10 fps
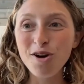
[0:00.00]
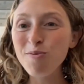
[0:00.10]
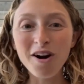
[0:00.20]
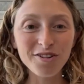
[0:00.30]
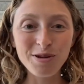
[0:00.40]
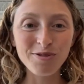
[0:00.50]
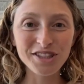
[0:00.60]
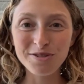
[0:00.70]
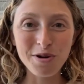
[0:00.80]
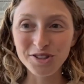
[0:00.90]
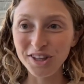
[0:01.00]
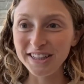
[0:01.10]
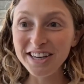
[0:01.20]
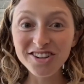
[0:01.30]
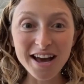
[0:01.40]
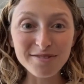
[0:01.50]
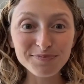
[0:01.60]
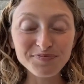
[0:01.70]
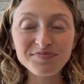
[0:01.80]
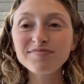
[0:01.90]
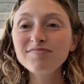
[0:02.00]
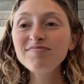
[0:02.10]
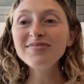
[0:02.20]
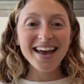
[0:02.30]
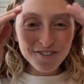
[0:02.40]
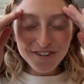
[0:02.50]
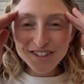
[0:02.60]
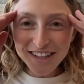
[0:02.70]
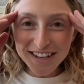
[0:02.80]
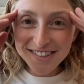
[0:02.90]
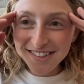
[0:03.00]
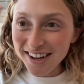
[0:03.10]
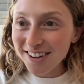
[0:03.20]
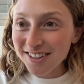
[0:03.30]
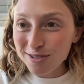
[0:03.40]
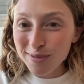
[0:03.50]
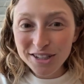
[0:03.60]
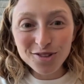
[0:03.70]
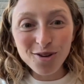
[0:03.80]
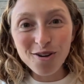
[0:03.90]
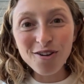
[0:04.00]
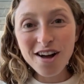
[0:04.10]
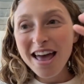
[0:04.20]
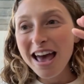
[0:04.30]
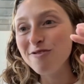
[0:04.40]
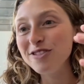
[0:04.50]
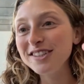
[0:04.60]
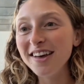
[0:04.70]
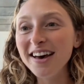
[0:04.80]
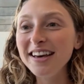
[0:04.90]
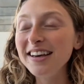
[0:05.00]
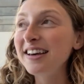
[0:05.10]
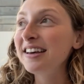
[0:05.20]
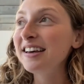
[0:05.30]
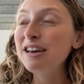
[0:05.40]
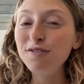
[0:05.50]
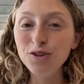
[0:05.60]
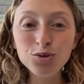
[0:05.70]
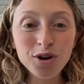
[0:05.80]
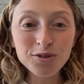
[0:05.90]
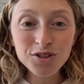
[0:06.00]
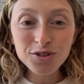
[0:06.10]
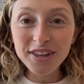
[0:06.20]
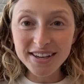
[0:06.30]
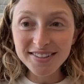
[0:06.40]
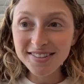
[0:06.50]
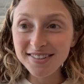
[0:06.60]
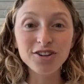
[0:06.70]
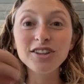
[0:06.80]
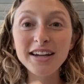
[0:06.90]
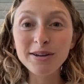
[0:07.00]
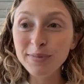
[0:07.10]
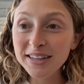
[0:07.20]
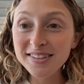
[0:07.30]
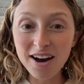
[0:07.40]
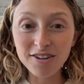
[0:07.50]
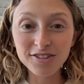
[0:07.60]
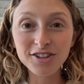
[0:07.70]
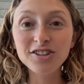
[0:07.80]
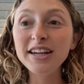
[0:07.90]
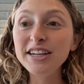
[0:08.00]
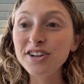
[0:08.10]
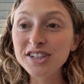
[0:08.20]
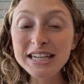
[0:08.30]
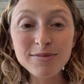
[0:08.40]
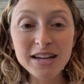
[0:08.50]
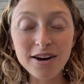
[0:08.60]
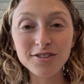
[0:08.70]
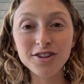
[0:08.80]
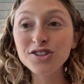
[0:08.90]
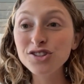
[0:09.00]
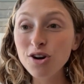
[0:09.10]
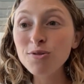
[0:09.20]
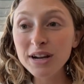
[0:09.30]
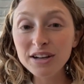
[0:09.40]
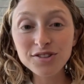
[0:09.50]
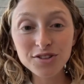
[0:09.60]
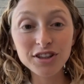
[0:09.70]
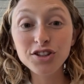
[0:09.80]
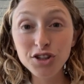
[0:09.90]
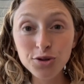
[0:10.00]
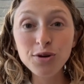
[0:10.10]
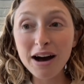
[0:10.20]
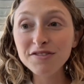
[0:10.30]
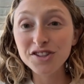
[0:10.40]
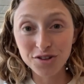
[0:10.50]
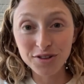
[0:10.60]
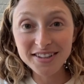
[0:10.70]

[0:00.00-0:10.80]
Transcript: no part of me wants to post on the internet. Ertifa just like stared into my soul and was like, if you don't do this, you're letting me down. You're letting your team down. There's no one else. You have to do